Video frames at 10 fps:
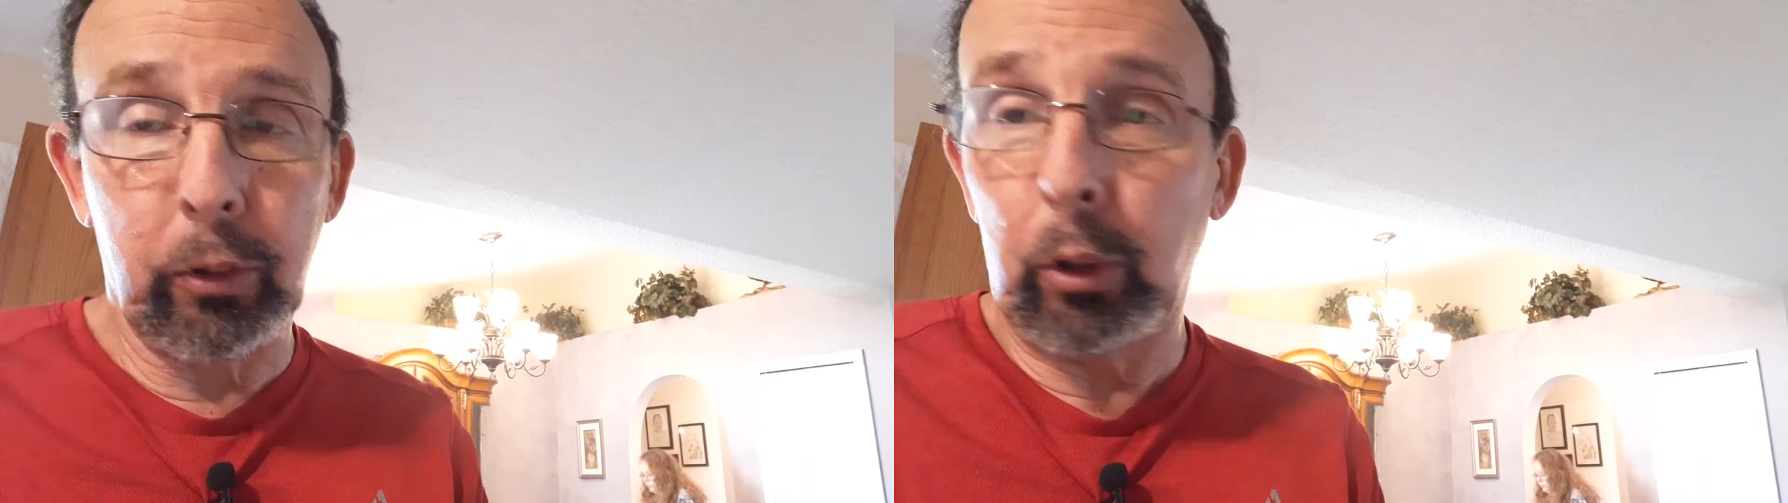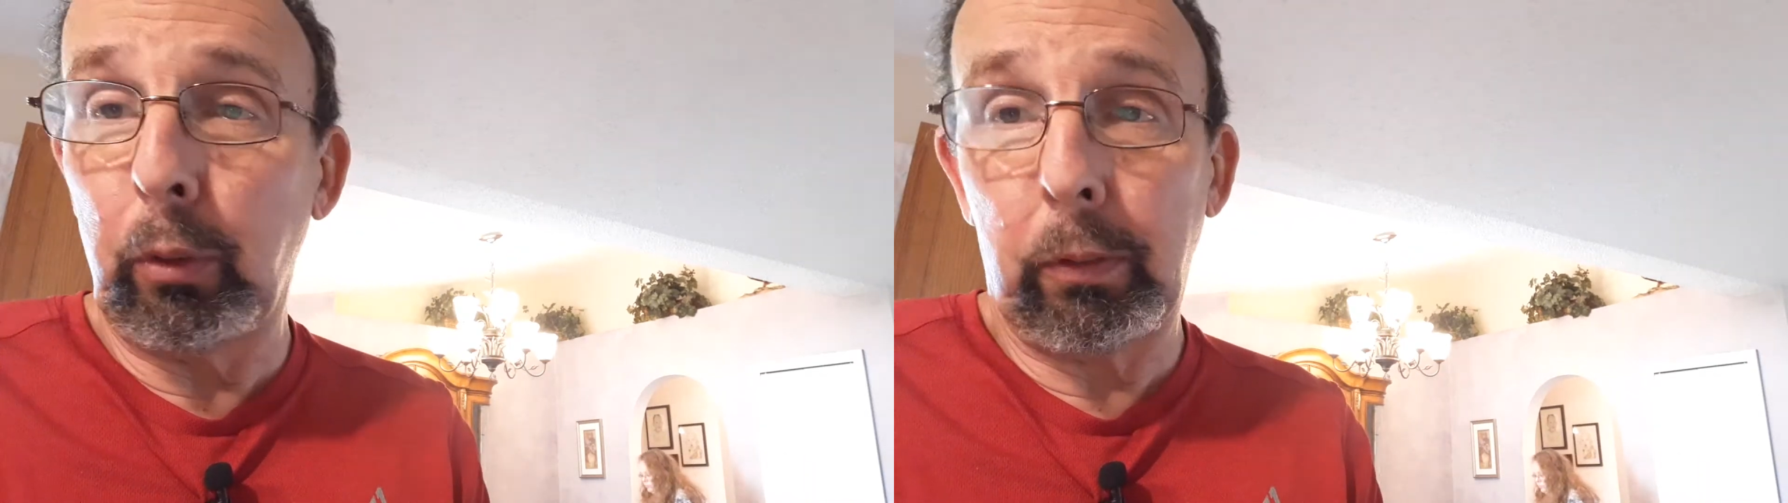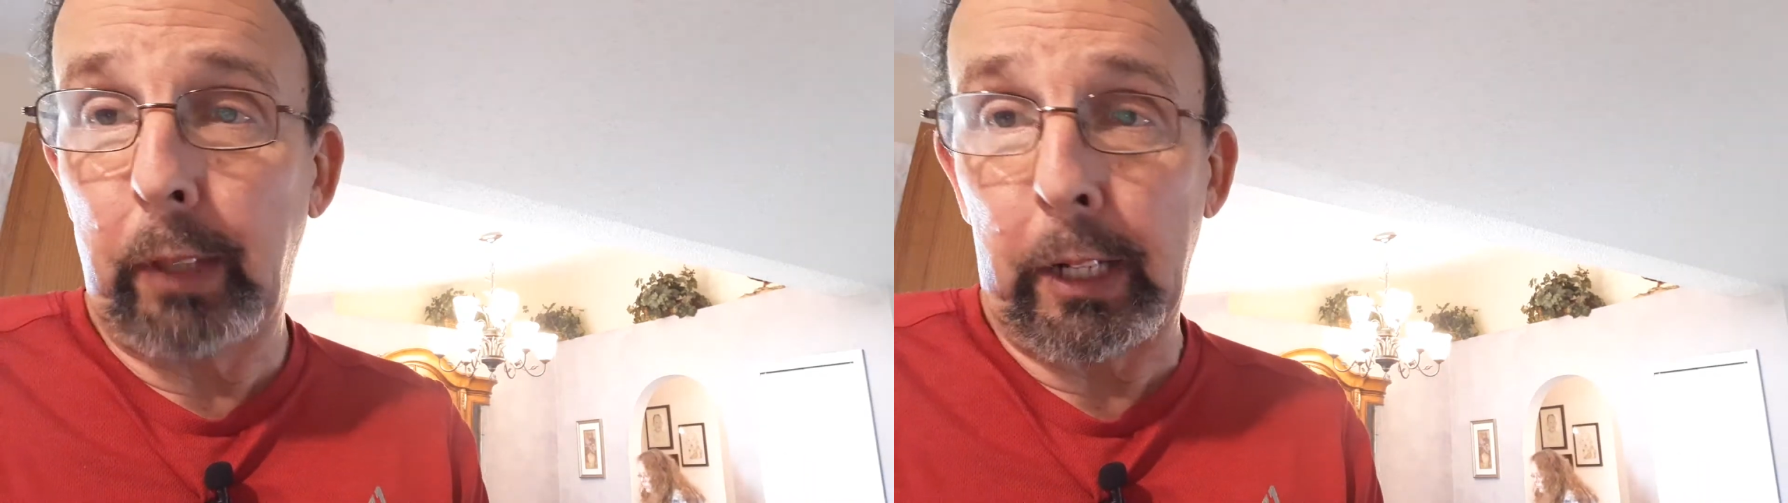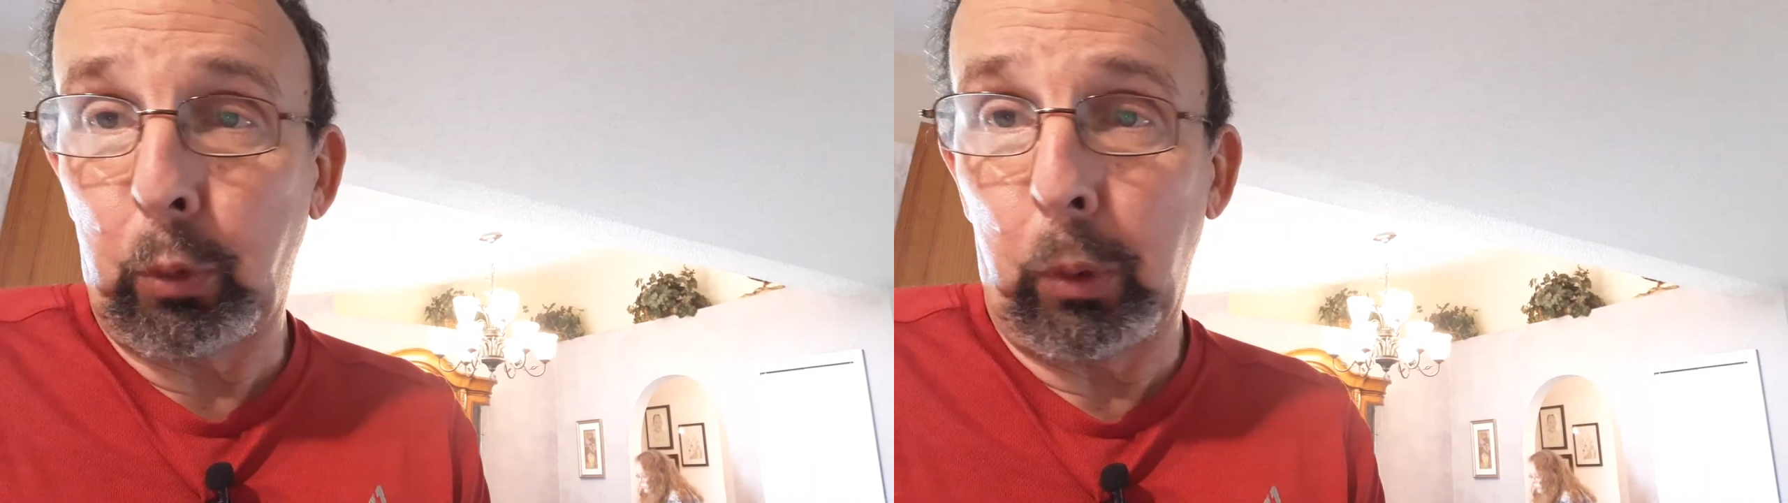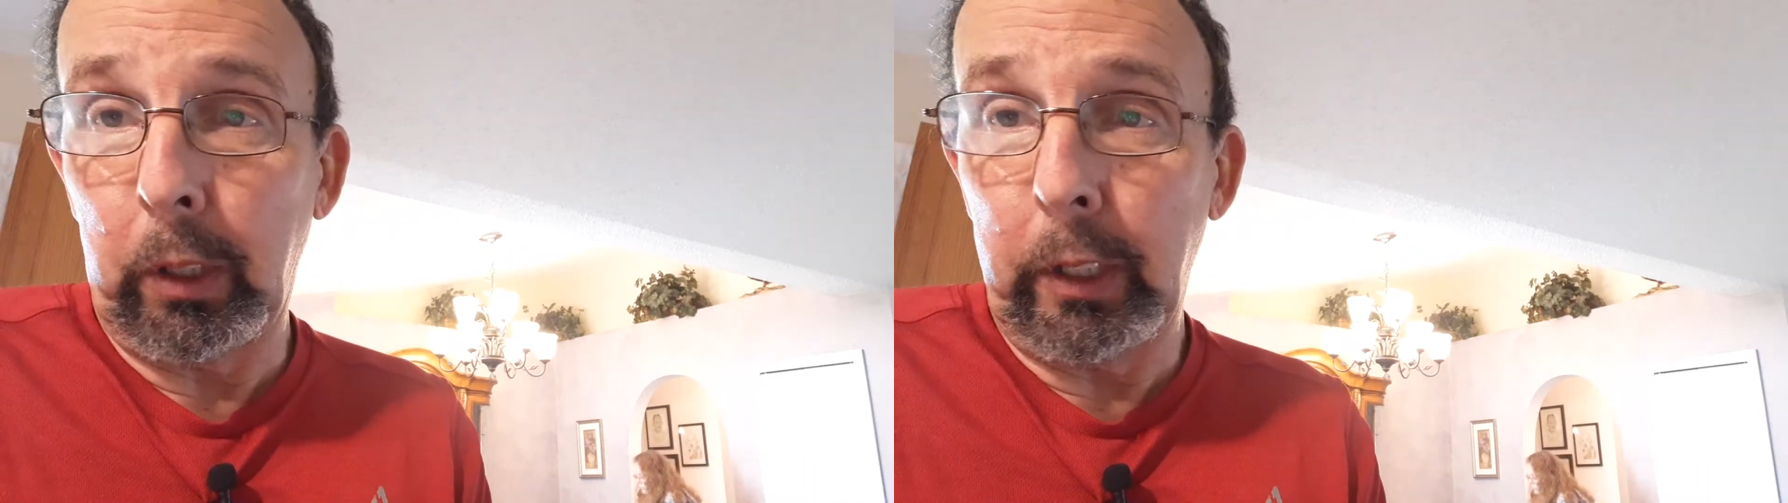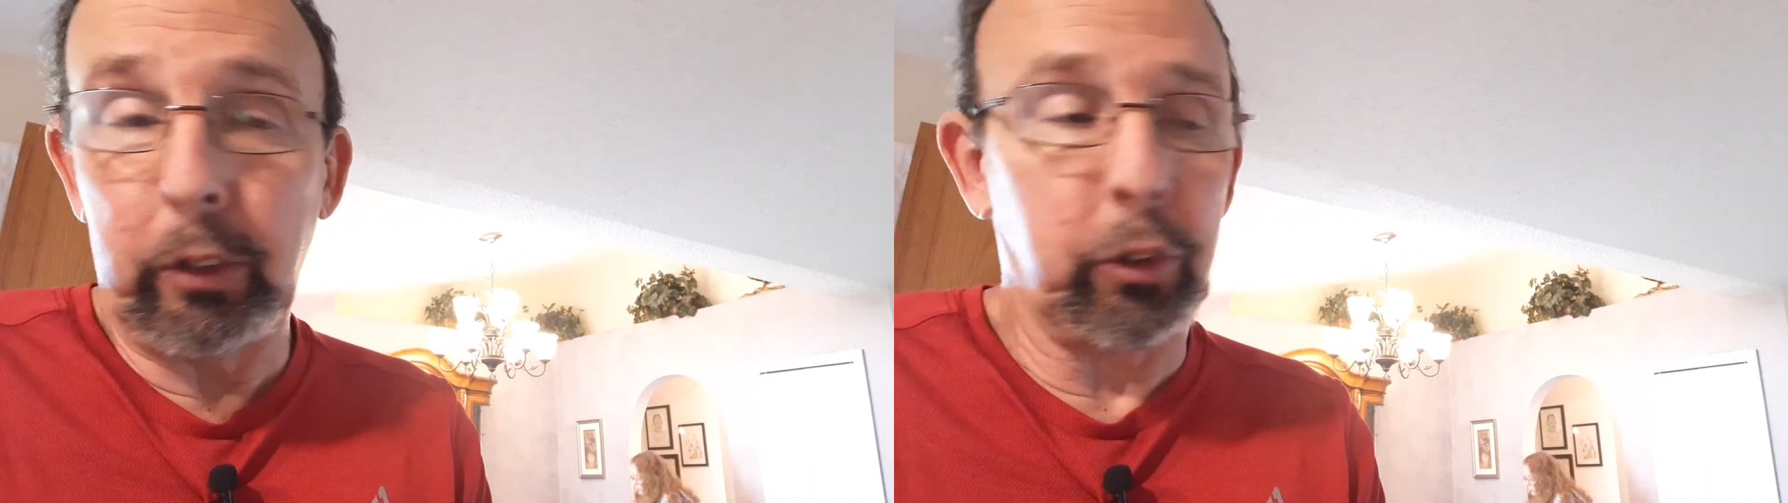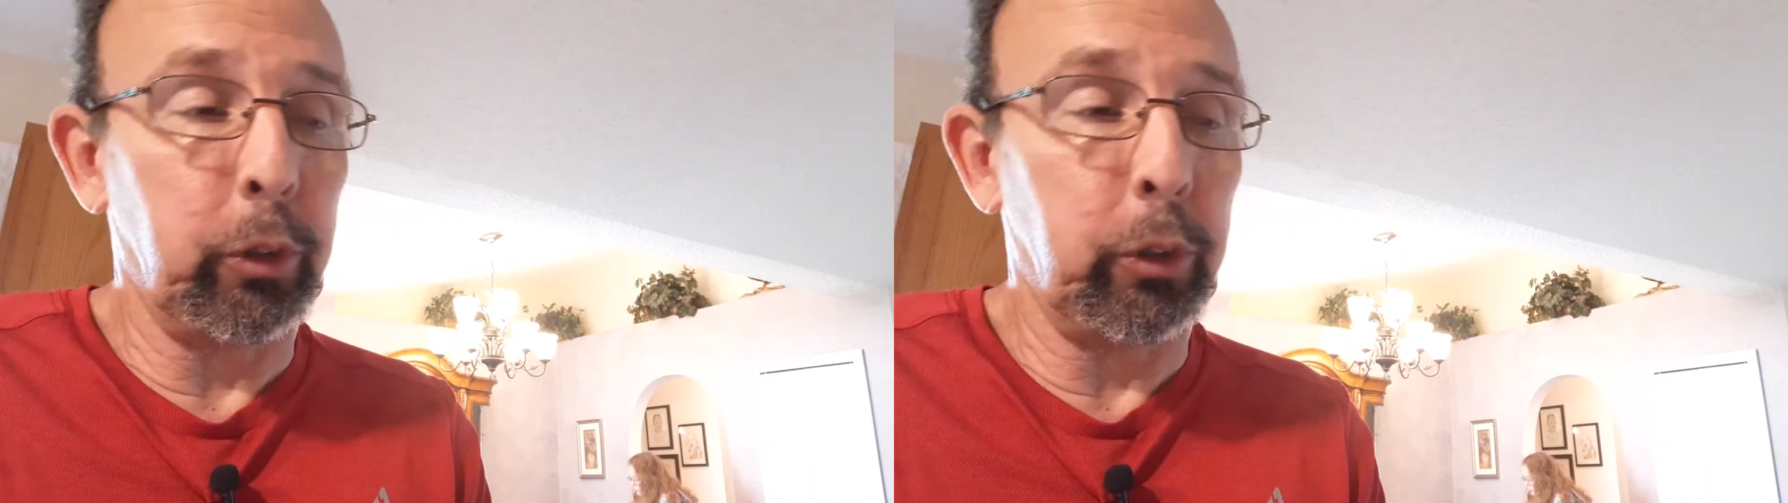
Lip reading: So that's what it is,